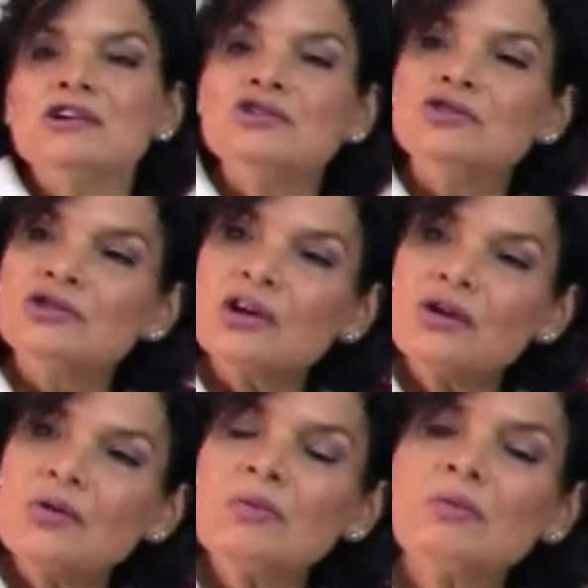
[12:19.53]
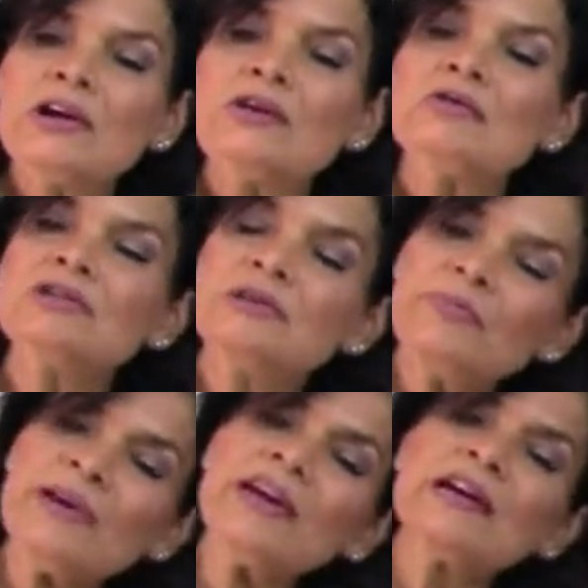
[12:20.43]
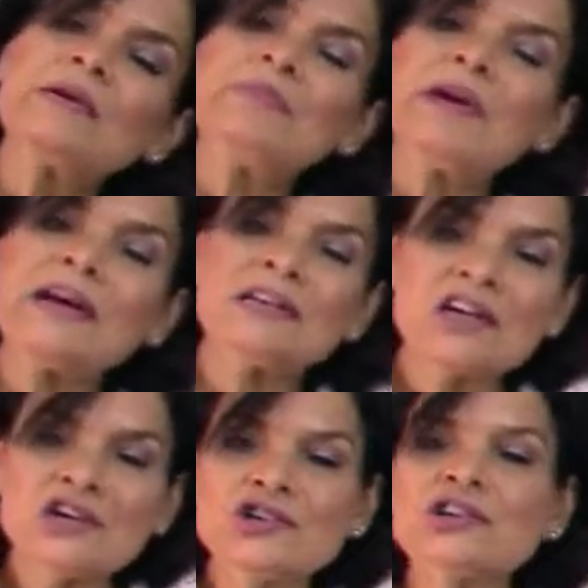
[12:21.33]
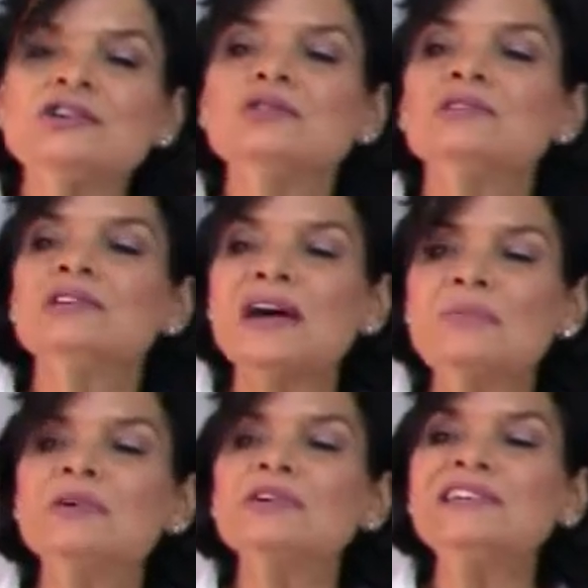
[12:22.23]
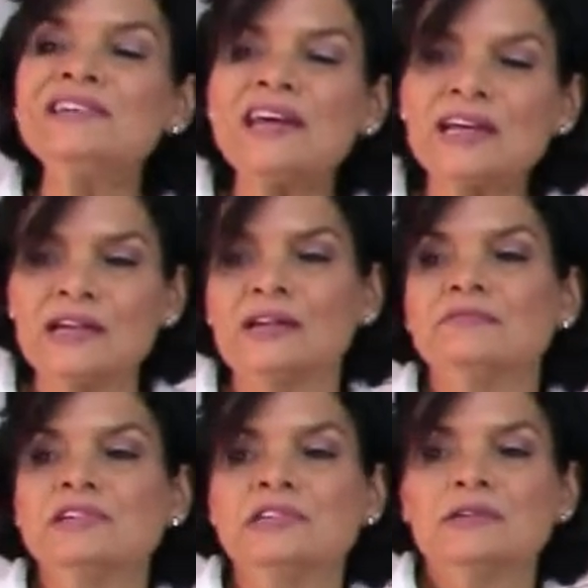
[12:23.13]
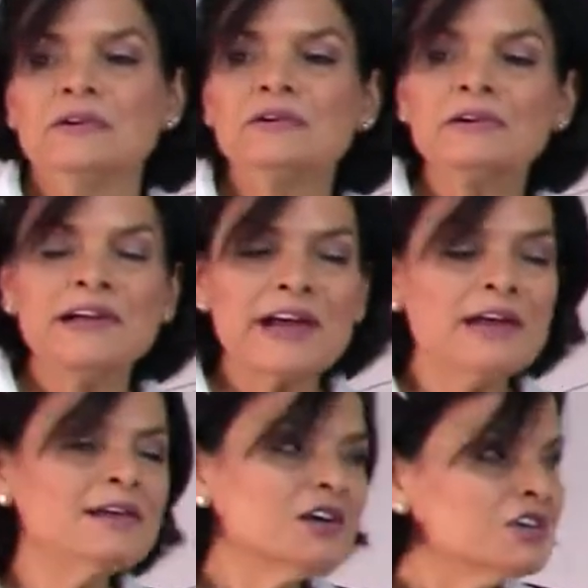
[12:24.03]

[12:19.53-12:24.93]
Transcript: So when you speak, pay attention to double negatives, okay?